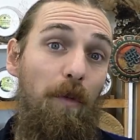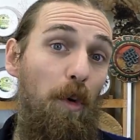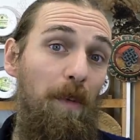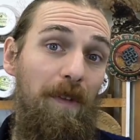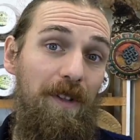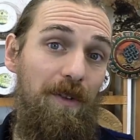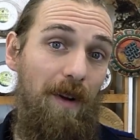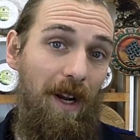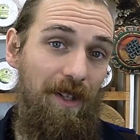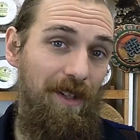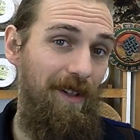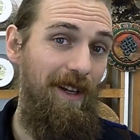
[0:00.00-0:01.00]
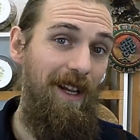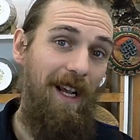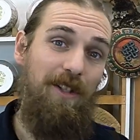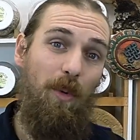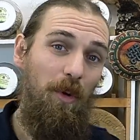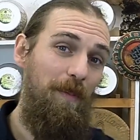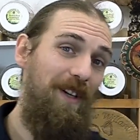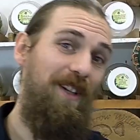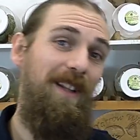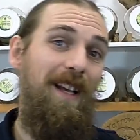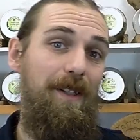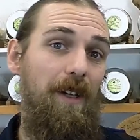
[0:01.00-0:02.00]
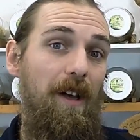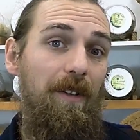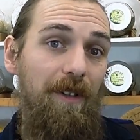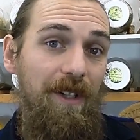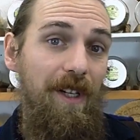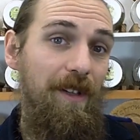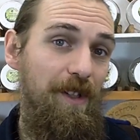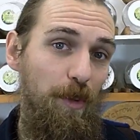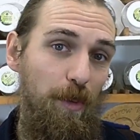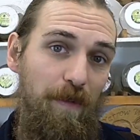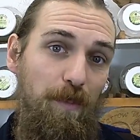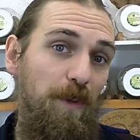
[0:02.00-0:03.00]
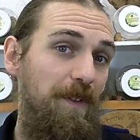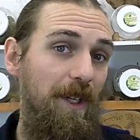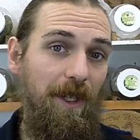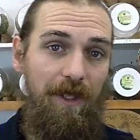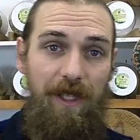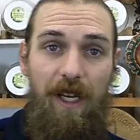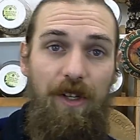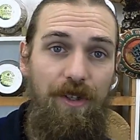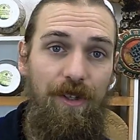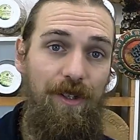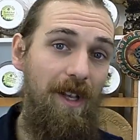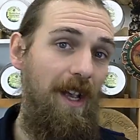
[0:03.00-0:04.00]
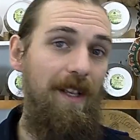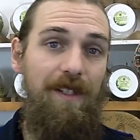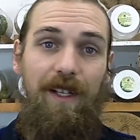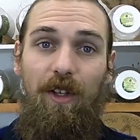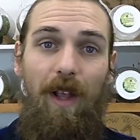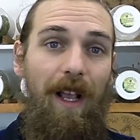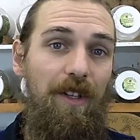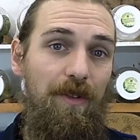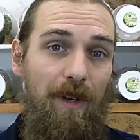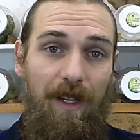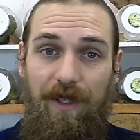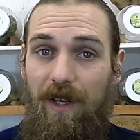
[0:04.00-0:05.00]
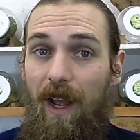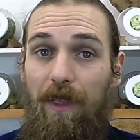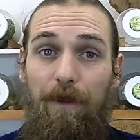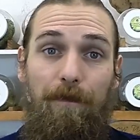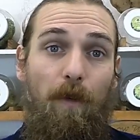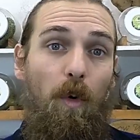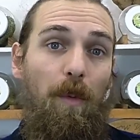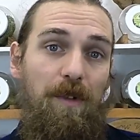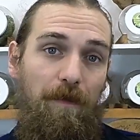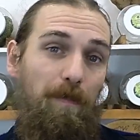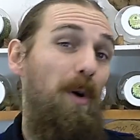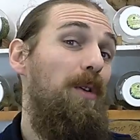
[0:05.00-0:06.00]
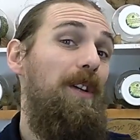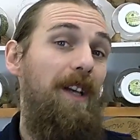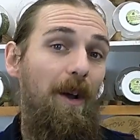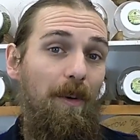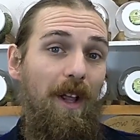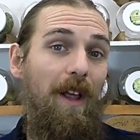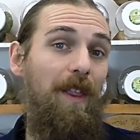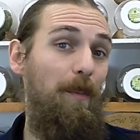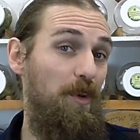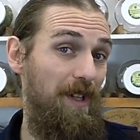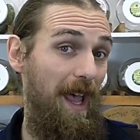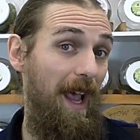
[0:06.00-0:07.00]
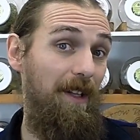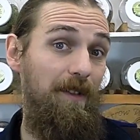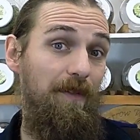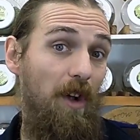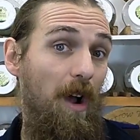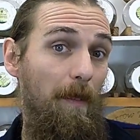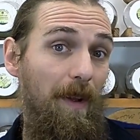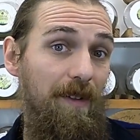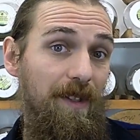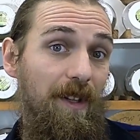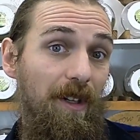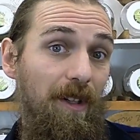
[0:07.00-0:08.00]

form of extraction. It's only been in the last 100 years that we've moved into tinctures, single extracts, and other forms of pulling out the most active compounds in the